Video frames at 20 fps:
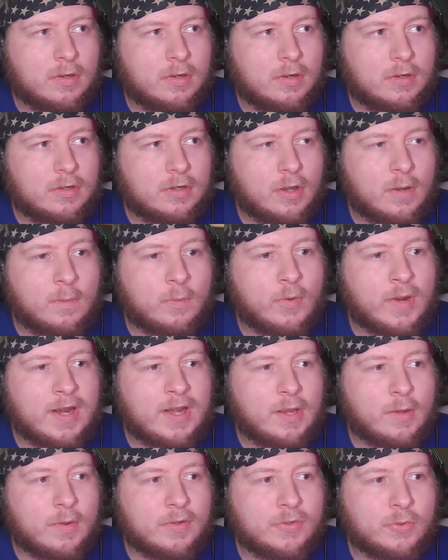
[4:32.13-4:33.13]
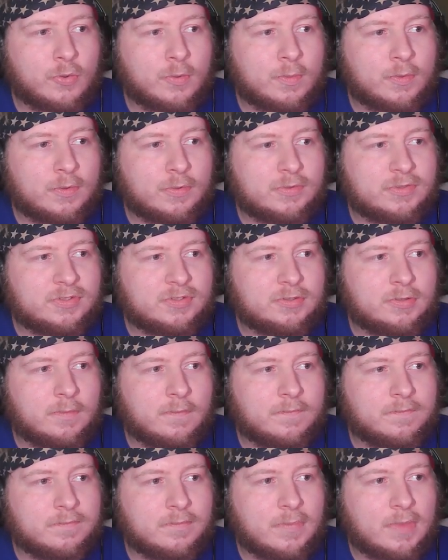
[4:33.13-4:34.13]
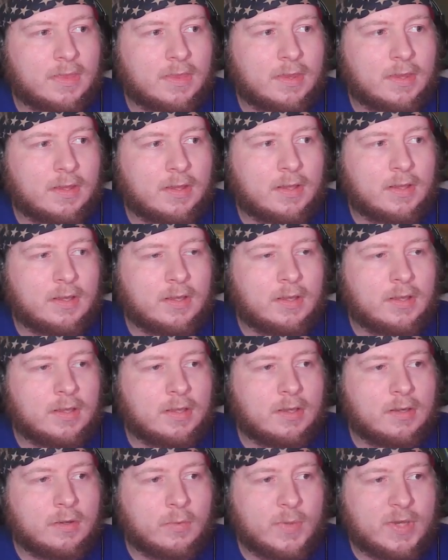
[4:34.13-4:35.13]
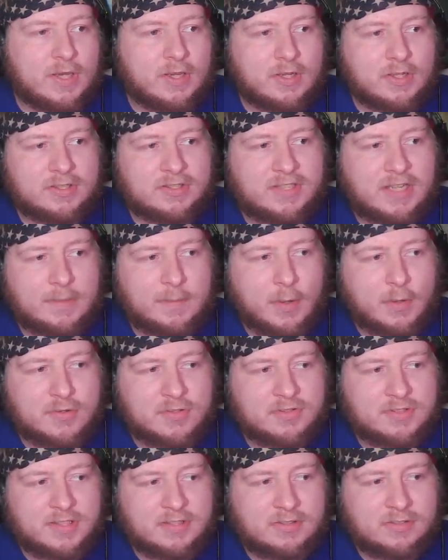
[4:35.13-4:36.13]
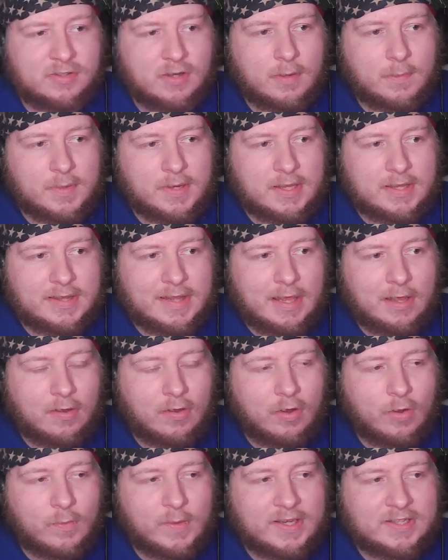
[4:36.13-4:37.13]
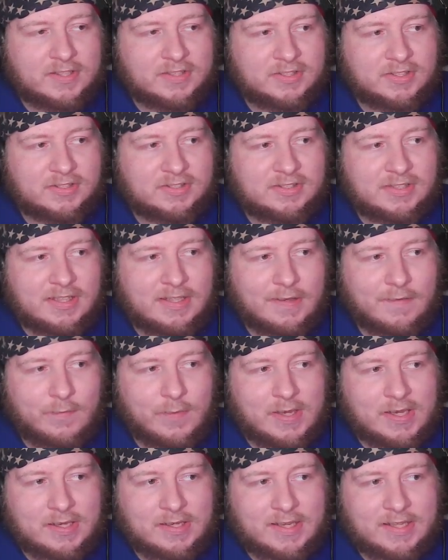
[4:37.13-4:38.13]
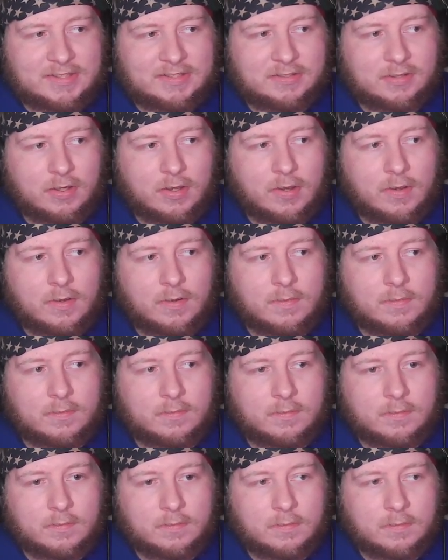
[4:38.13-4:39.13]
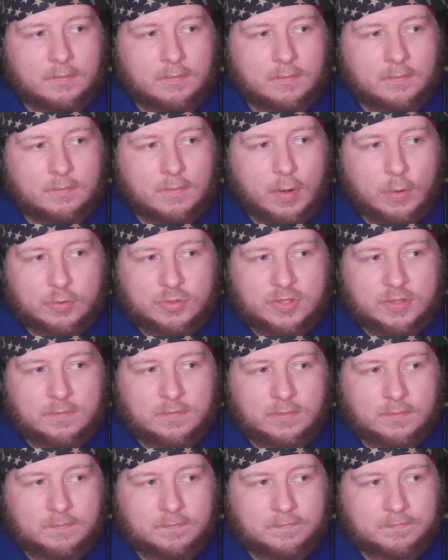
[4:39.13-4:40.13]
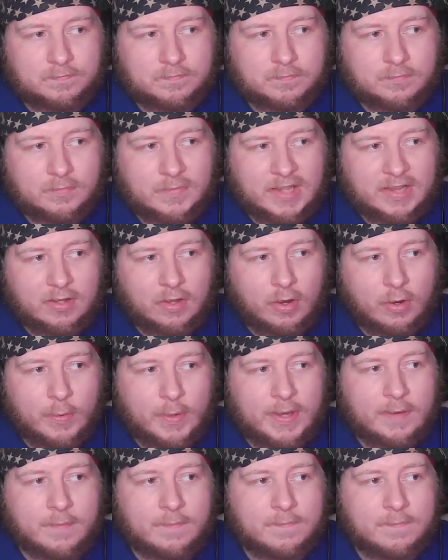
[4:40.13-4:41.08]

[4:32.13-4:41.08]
No bueno on the orbicals. We could set a motion sensor up in that hallway just to see if we can get some motion in the hallway.